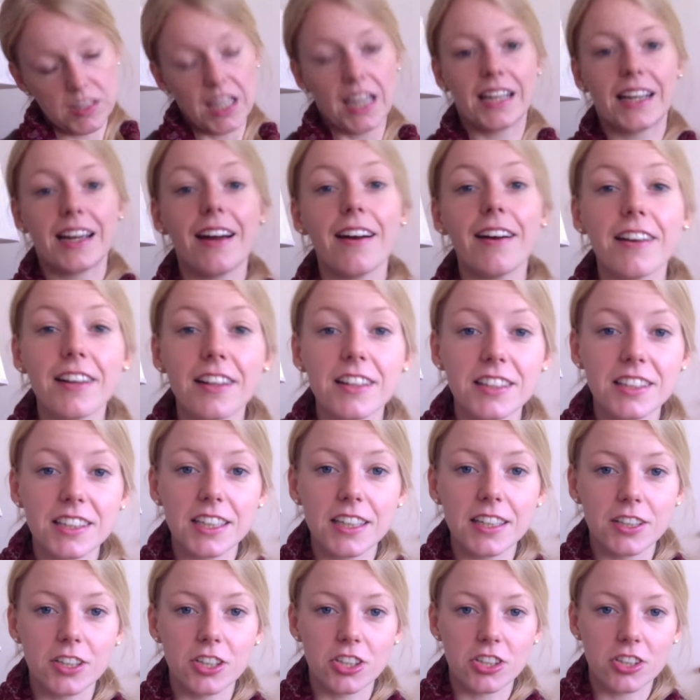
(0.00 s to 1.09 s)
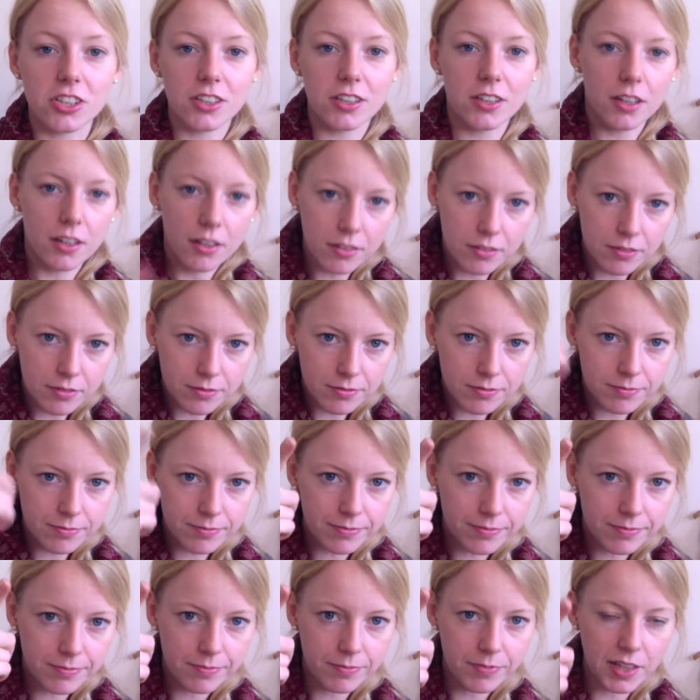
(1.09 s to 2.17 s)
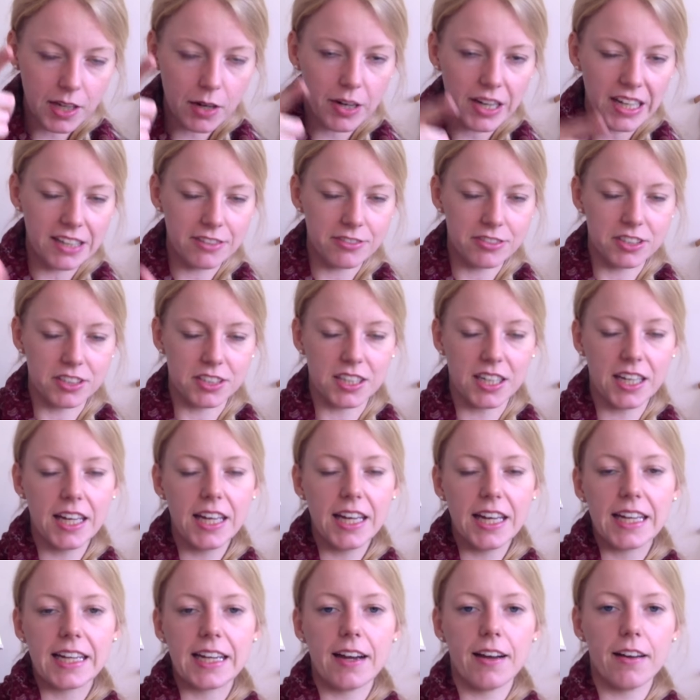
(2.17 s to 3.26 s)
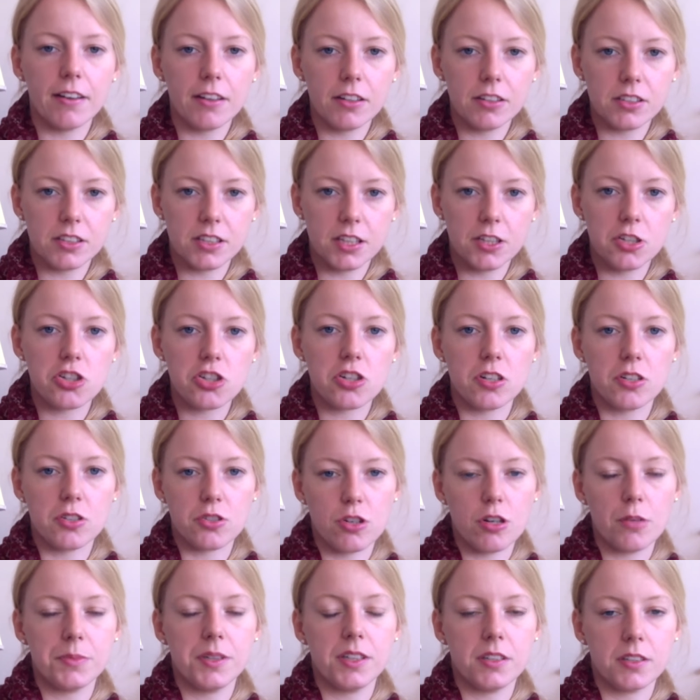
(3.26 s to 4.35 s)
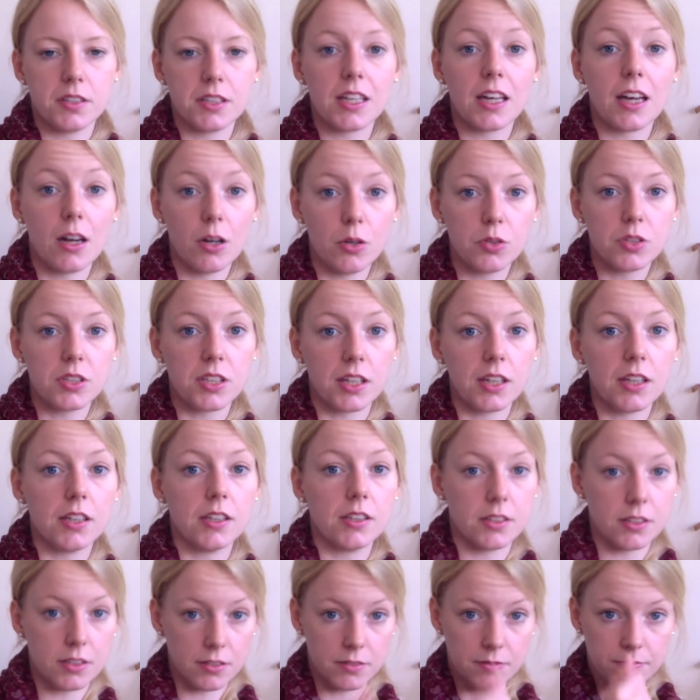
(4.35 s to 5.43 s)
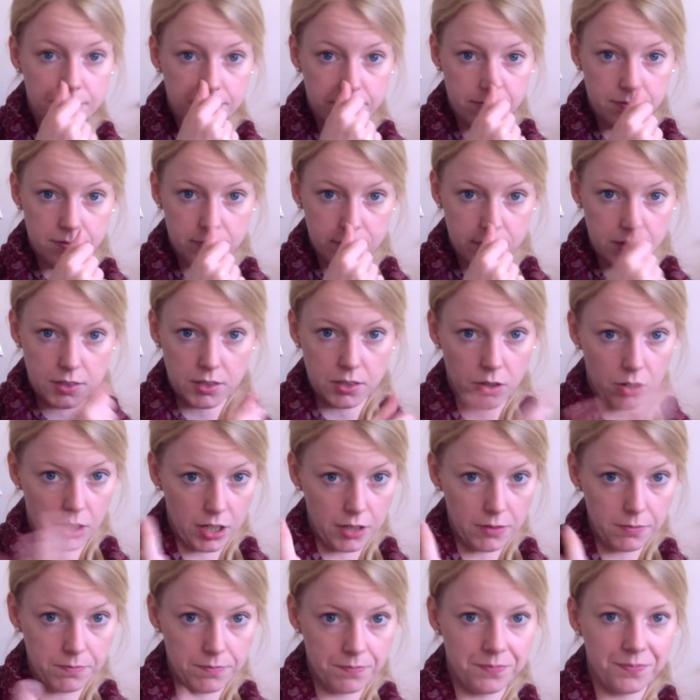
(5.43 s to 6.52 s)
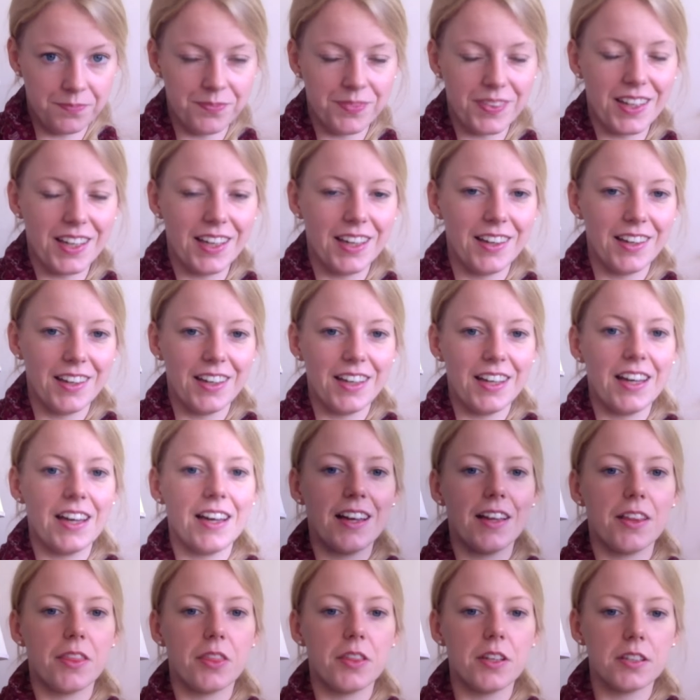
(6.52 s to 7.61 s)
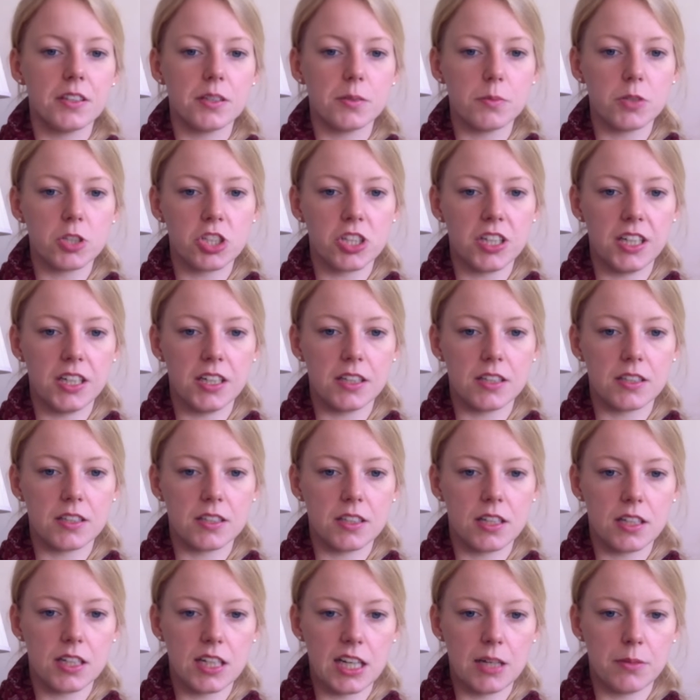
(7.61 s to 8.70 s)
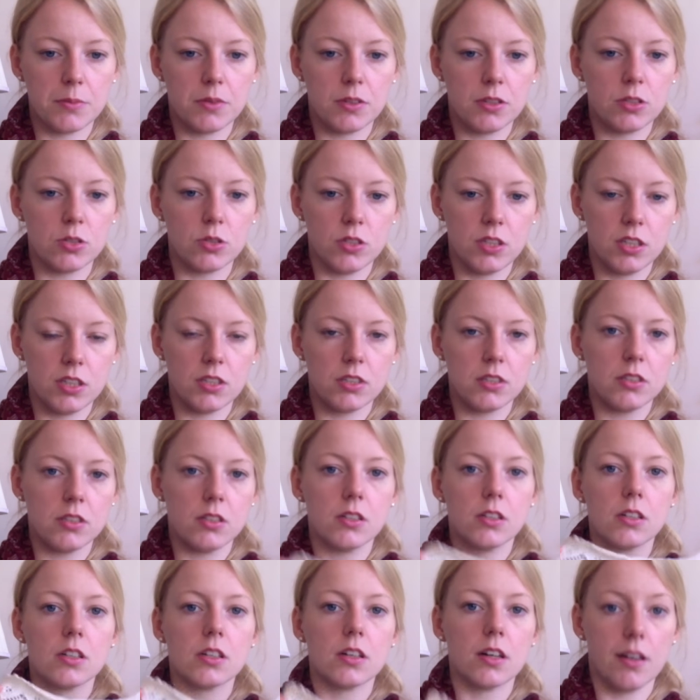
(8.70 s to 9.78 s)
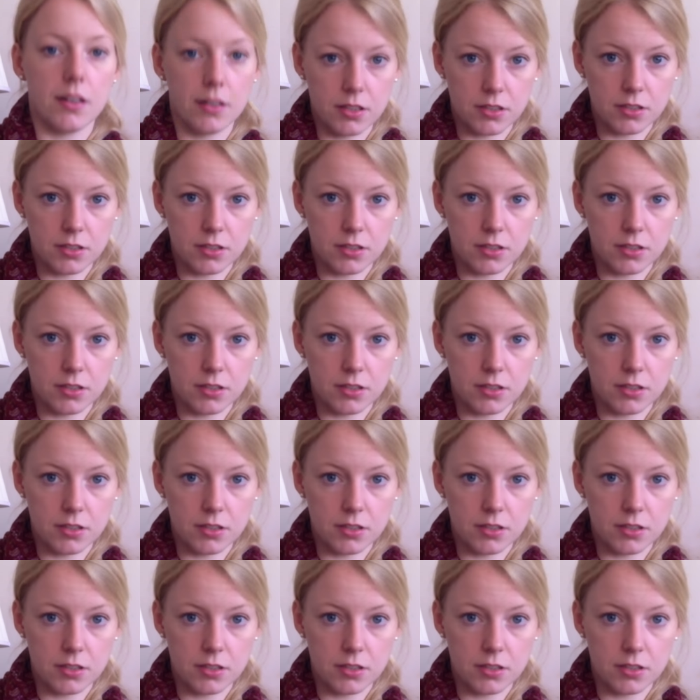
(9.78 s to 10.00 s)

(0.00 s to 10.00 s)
Garter stitch! Now I have it. Garter stitch in German is Kraus rechts. Okay? This machine is not able to knit garter